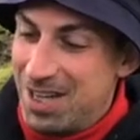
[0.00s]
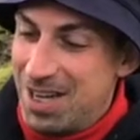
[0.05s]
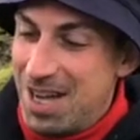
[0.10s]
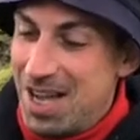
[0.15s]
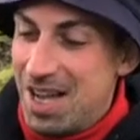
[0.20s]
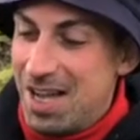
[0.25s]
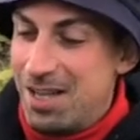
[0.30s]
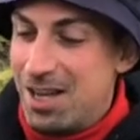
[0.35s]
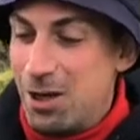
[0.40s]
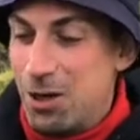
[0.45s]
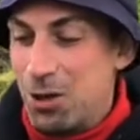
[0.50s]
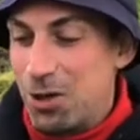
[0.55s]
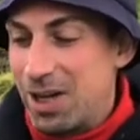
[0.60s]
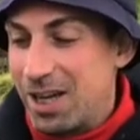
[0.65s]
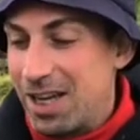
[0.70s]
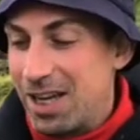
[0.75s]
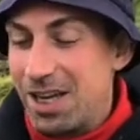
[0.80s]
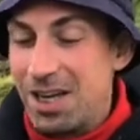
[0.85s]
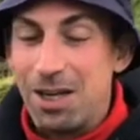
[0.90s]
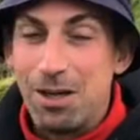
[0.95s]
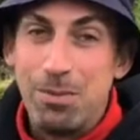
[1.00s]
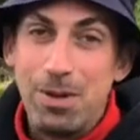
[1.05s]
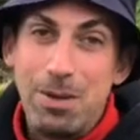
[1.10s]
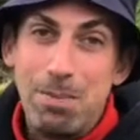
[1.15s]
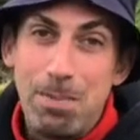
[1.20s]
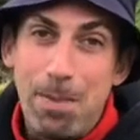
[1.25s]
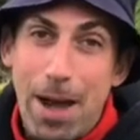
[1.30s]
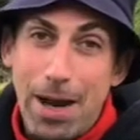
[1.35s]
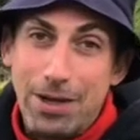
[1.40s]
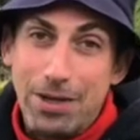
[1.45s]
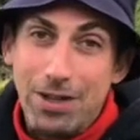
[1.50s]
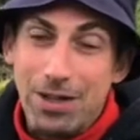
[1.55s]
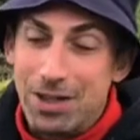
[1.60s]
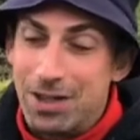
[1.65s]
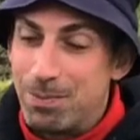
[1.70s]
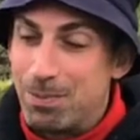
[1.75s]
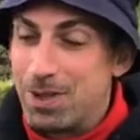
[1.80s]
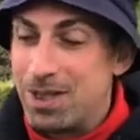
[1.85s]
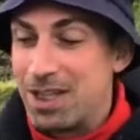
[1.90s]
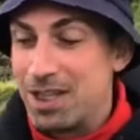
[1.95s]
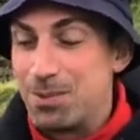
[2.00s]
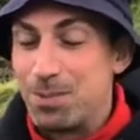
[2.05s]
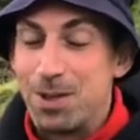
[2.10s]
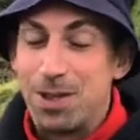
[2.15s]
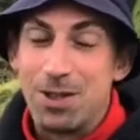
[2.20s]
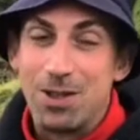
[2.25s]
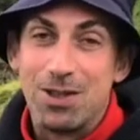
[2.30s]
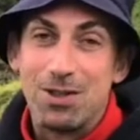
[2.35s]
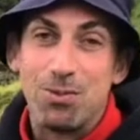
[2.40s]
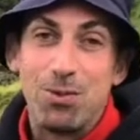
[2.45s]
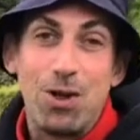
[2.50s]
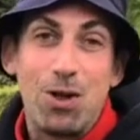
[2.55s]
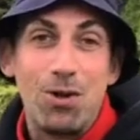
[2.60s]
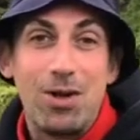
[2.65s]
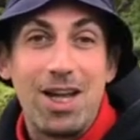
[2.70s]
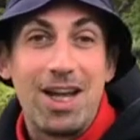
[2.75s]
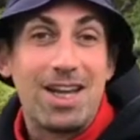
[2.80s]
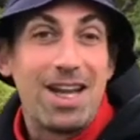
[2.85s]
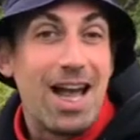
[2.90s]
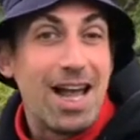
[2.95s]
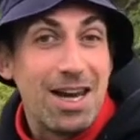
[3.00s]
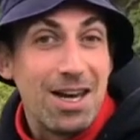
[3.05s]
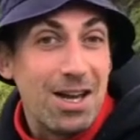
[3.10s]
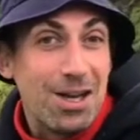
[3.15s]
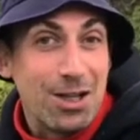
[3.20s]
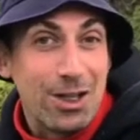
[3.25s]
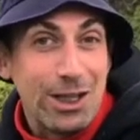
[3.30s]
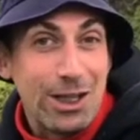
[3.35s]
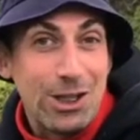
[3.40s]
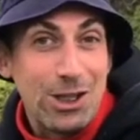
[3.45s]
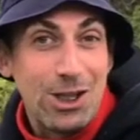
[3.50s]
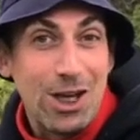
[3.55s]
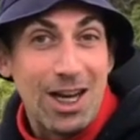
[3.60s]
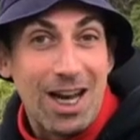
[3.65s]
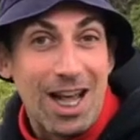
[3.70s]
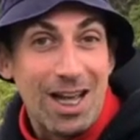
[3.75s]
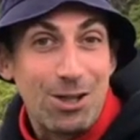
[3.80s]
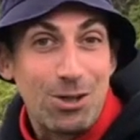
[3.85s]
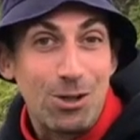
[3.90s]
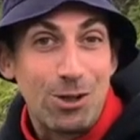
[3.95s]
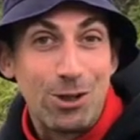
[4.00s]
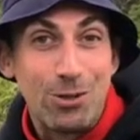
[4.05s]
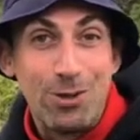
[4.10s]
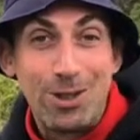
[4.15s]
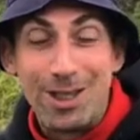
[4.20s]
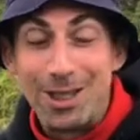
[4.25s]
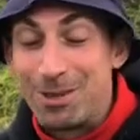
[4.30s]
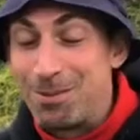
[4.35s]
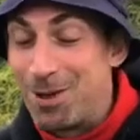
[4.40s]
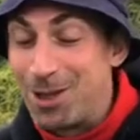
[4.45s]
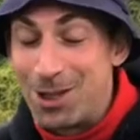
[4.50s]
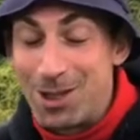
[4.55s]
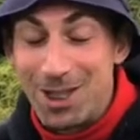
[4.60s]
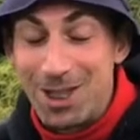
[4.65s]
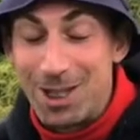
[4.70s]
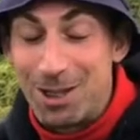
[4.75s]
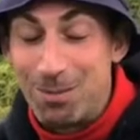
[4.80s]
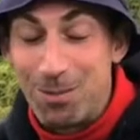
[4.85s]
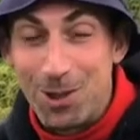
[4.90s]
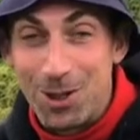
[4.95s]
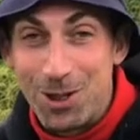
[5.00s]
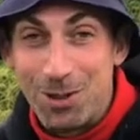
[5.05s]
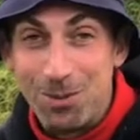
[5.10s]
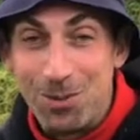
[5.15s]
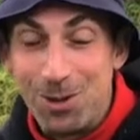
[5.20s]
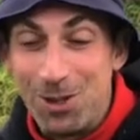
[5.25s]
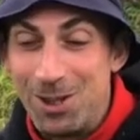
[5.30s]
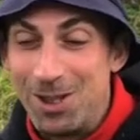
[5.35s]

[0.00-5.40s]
They're looking a little bit battered, but that's because we only had hand luggage and I had to squeeze as much in as possible.